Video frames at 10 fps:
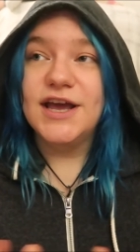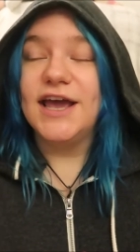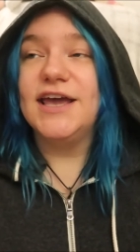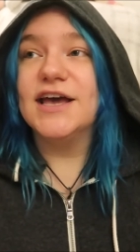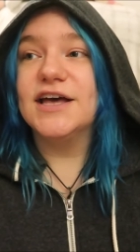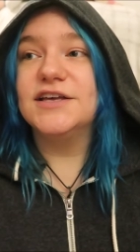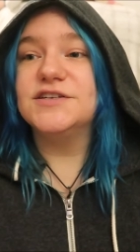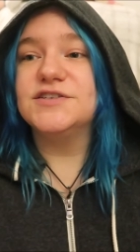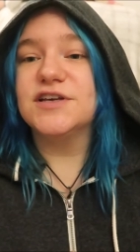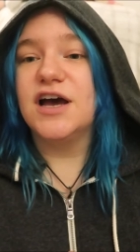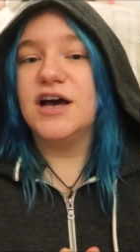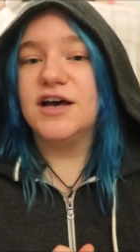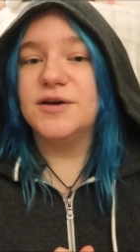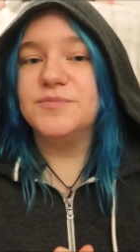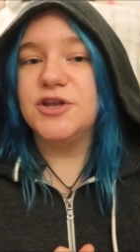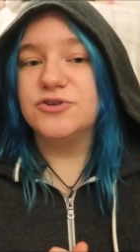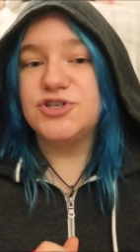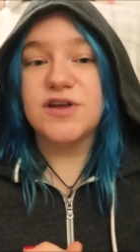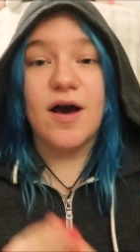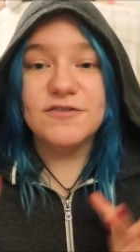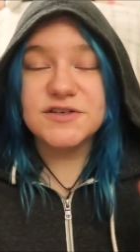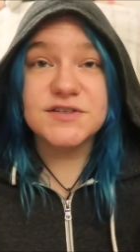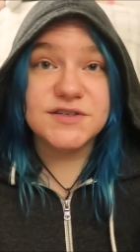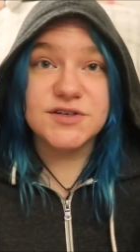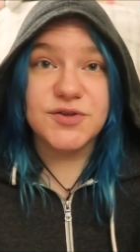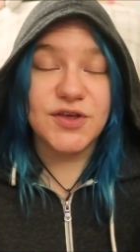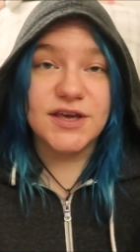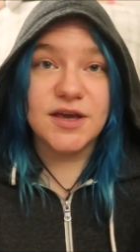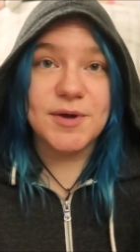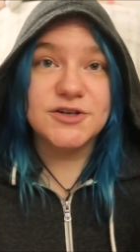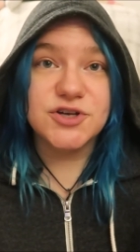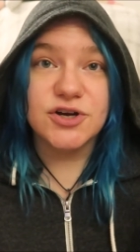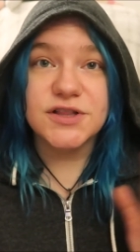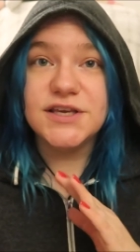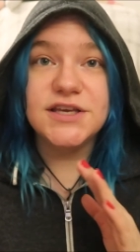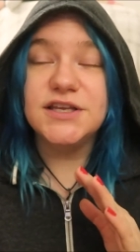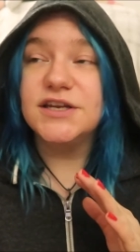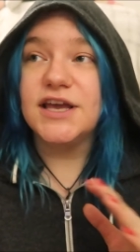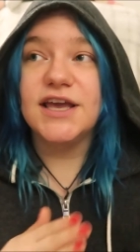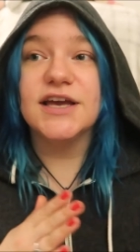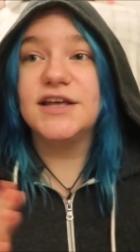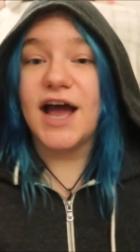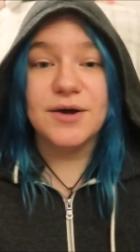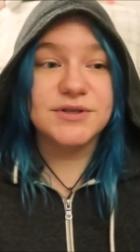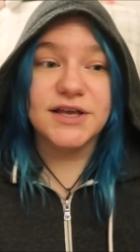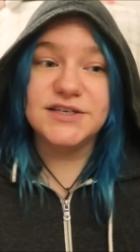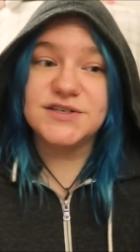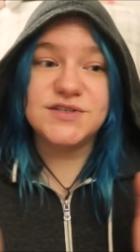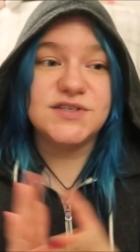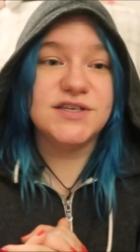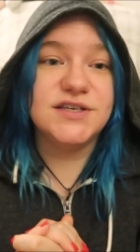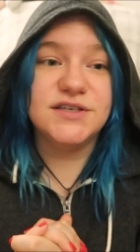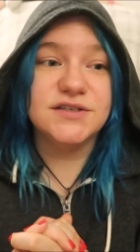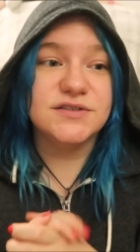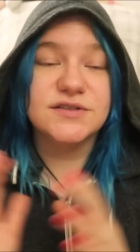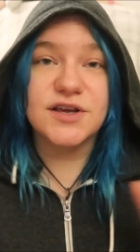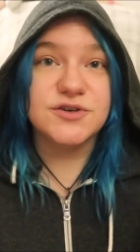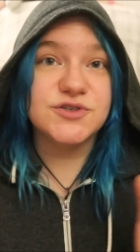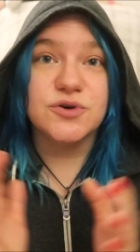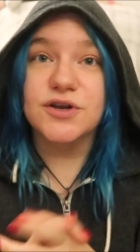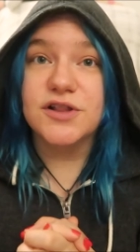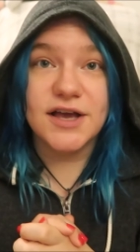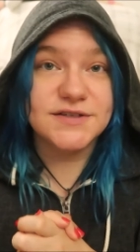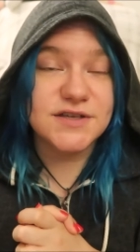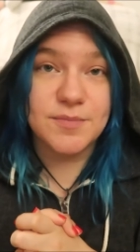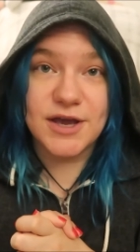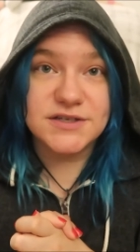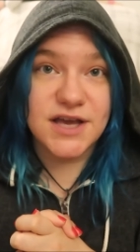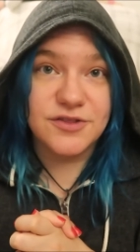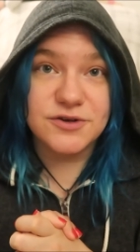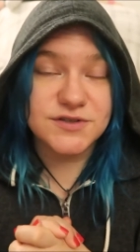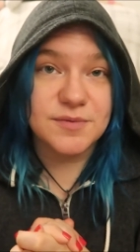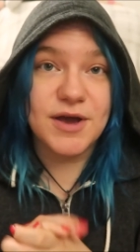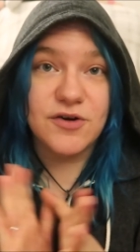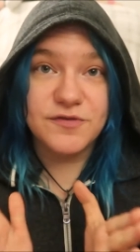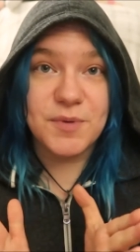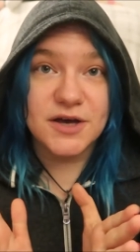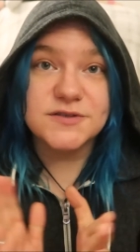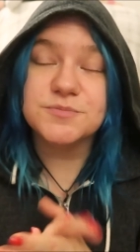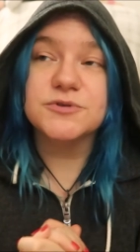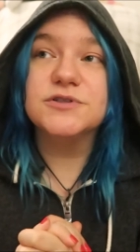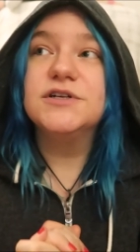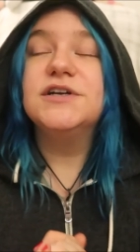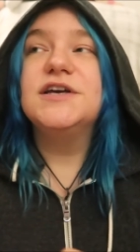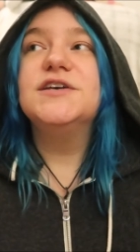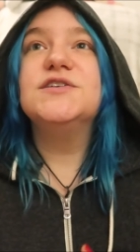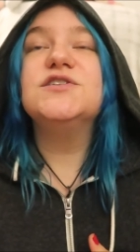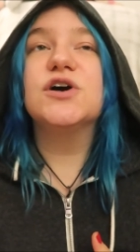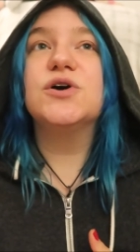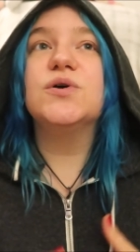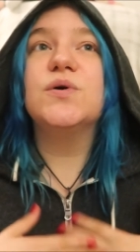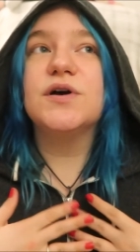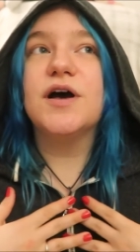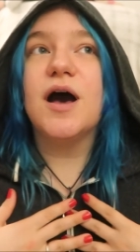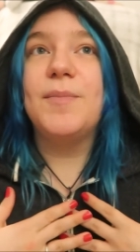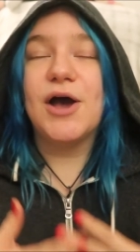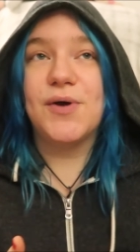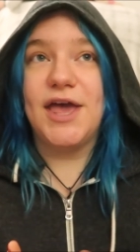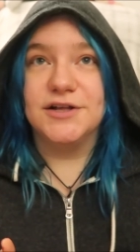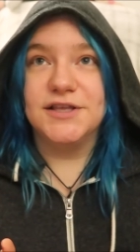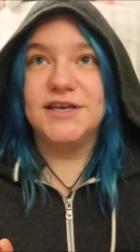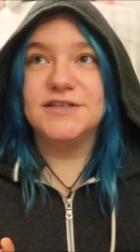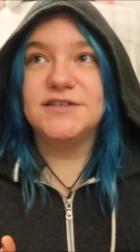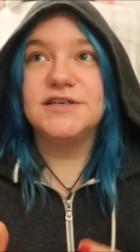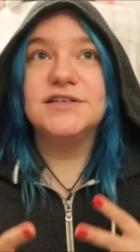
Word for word: And, um, you know, she's obviously still thinking about Darlene and I would like to see their storylines come back together somehow if possible. So about Elliot.